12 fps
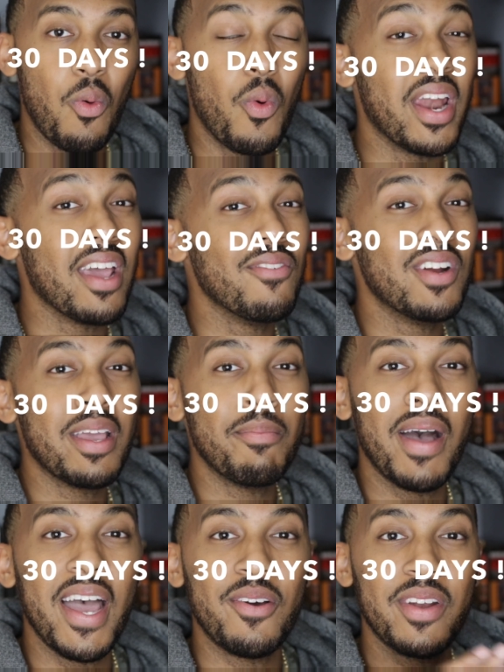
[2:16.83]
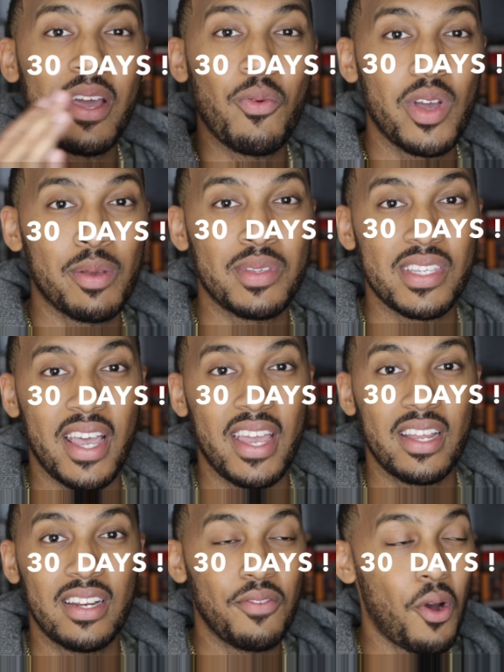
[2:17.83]
whatever they buy on that
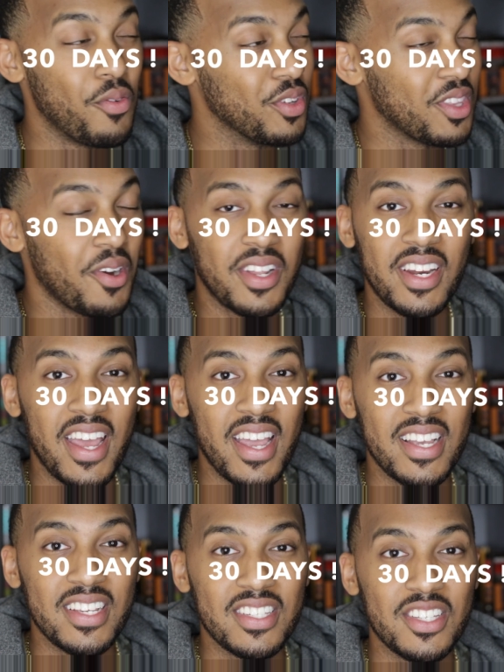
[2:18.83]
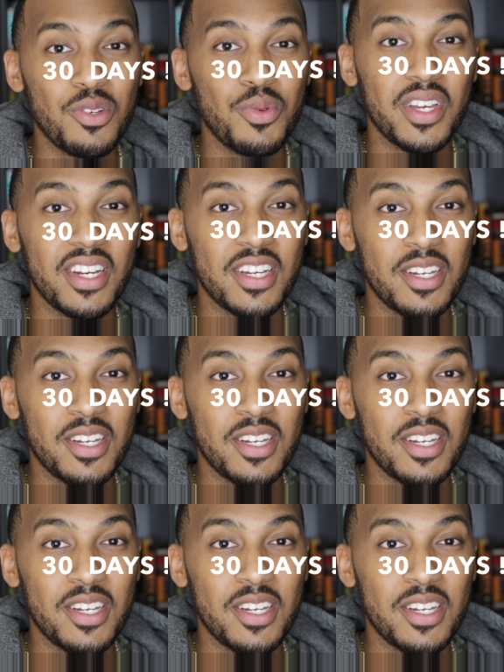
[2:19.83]
website over 30 days, you will get a